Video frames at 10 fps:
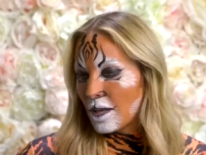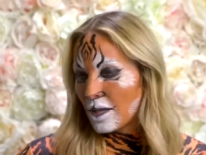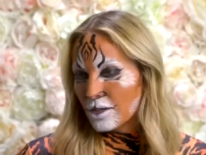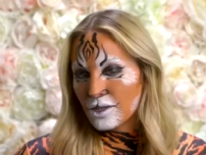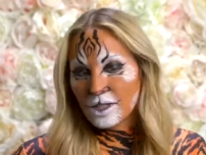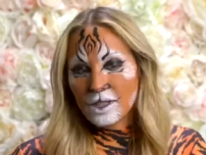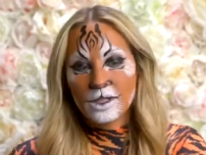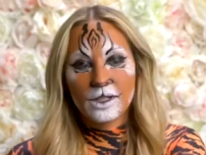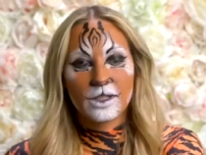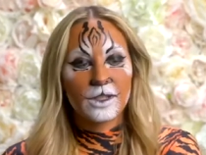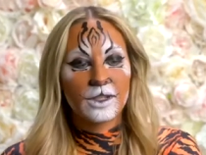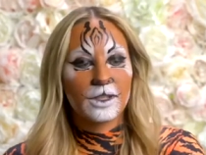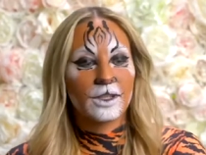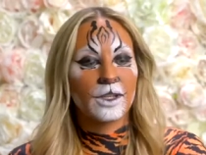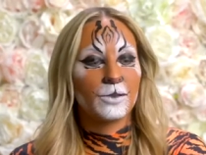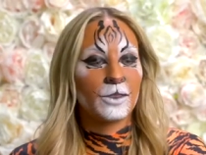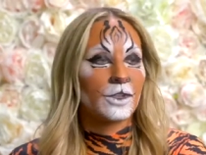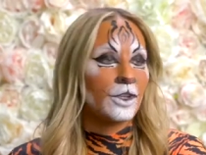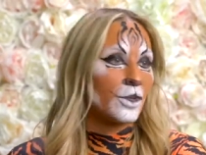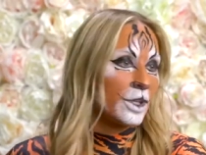Actually, I'm
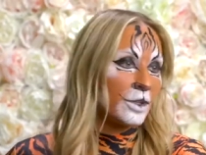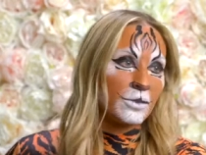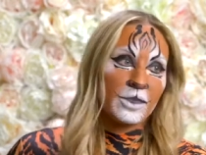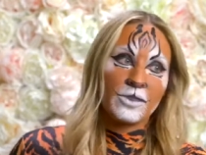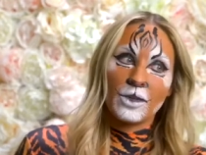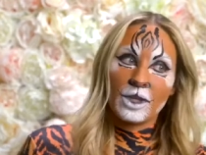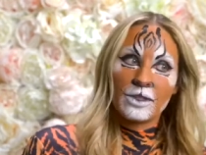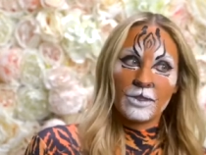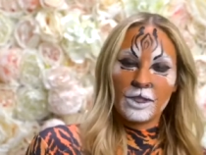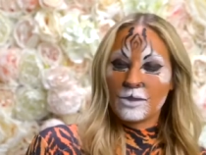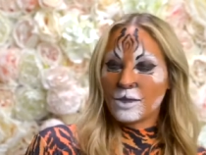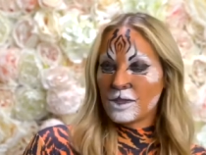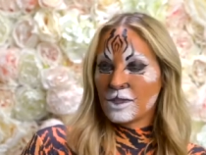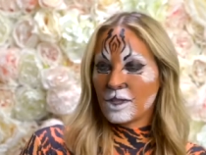gonna go in before I do these ones